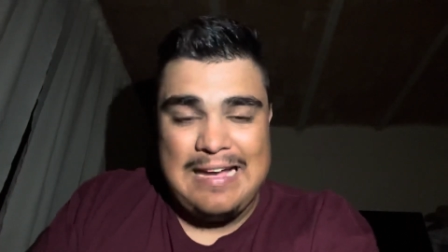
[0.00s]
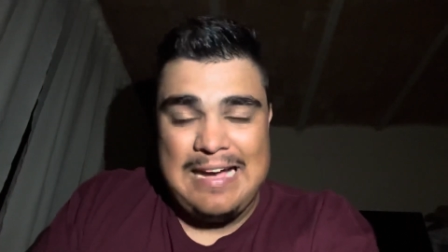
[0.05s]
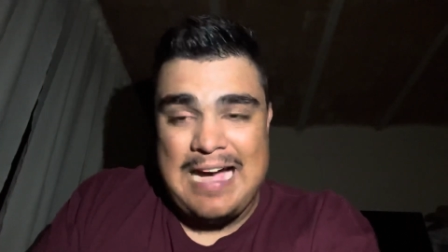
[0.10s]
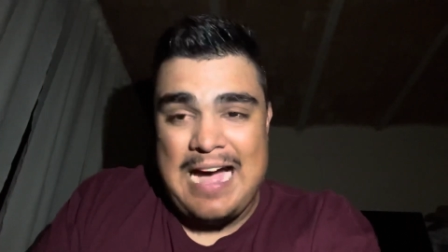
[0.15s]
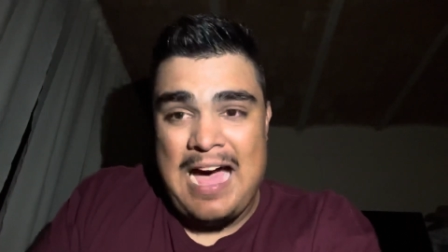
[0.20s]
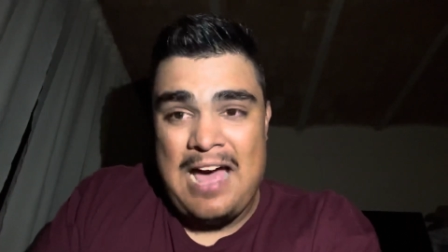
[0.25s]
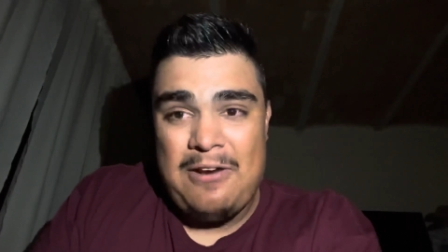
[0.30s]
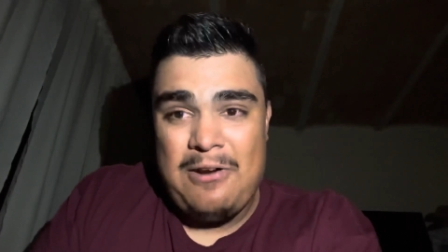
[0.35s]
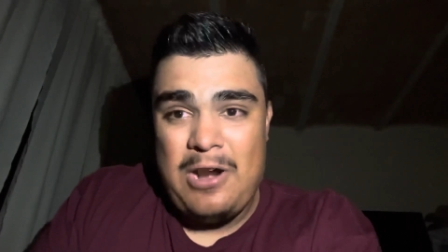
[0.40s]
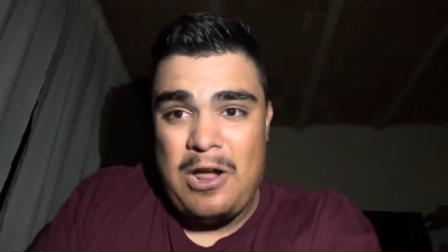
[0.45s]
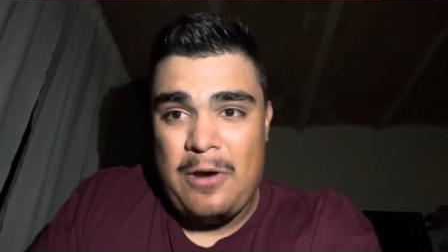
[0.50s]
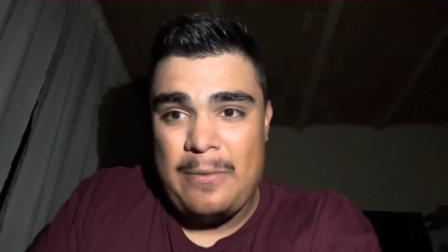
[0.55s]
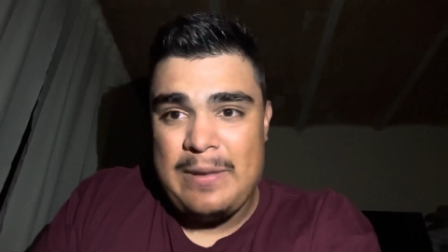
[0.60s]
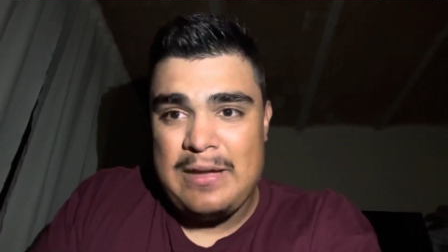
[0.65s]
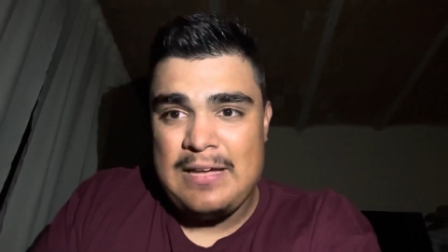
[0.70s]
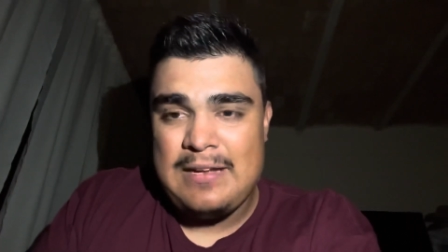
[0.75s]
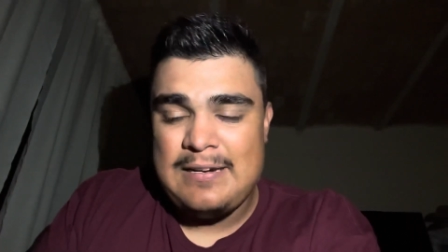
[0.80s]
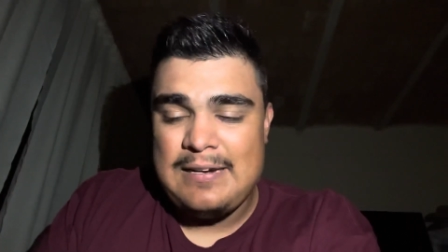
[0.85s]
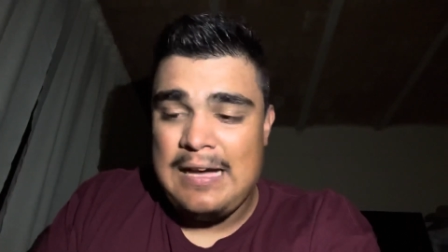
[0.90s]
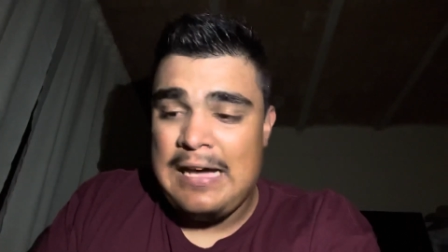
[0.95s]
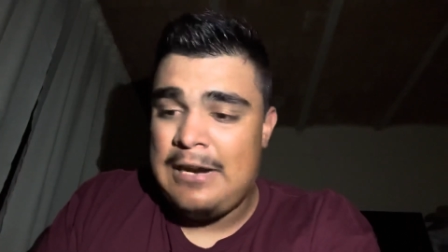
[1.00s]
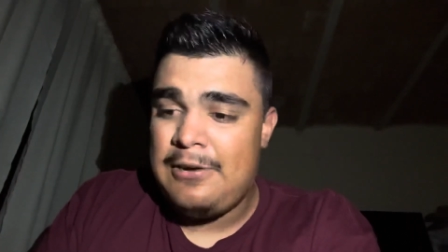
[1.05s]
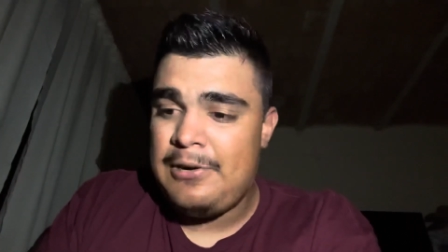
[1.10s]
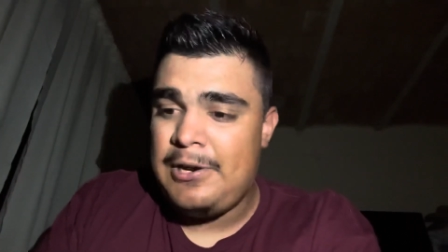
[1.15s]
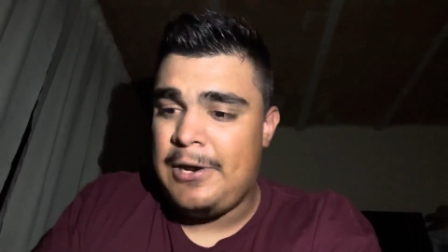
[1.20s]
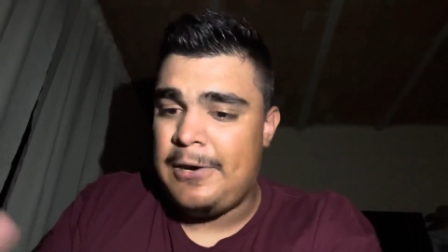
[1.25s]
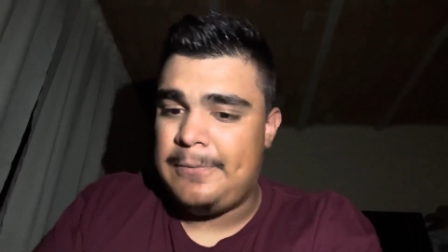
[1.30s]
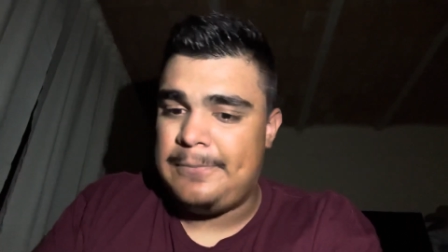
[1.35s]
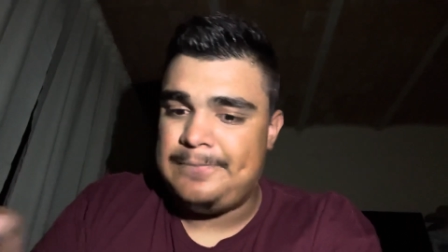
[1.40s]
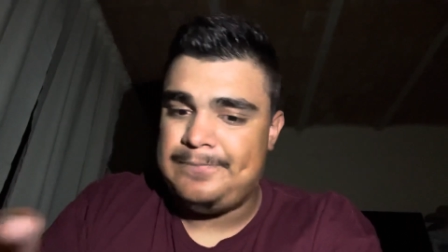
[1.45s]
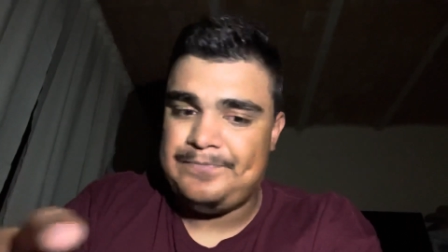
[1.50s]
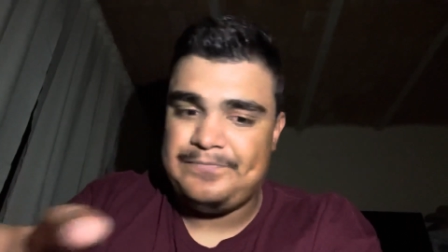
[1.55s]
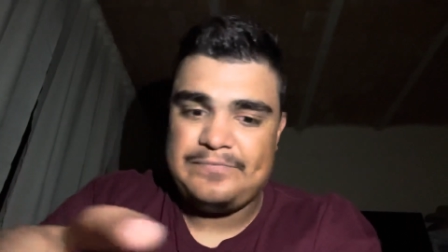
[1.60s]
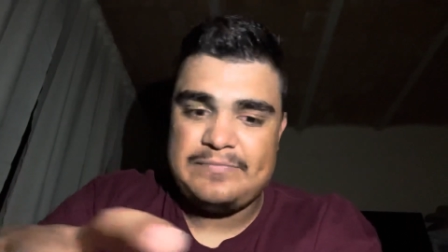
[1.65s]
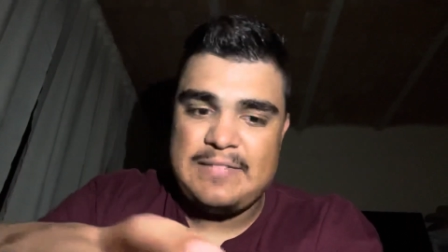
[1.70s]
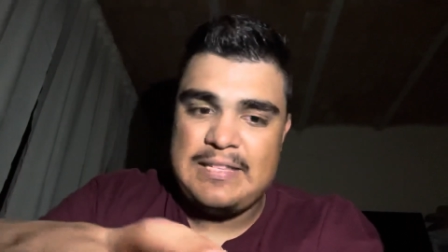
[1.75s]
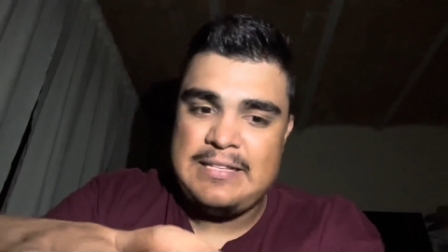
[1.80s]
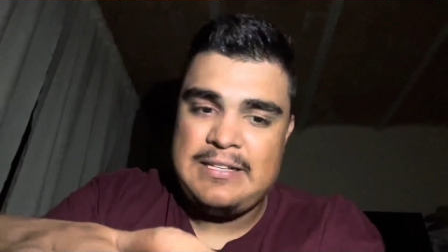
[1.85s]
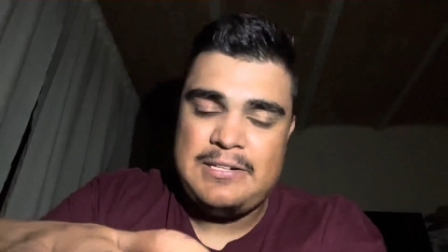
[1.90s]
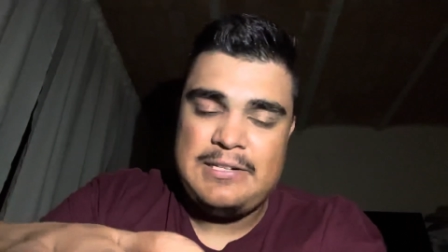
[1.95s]
I don't know, man. I don't know.
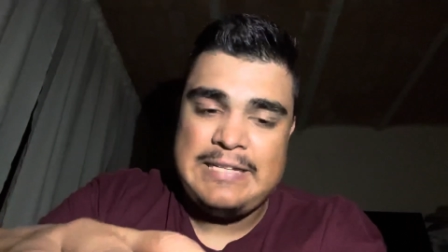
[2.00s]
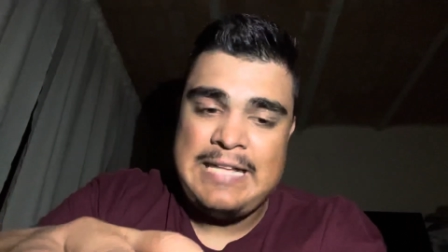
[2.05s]
Though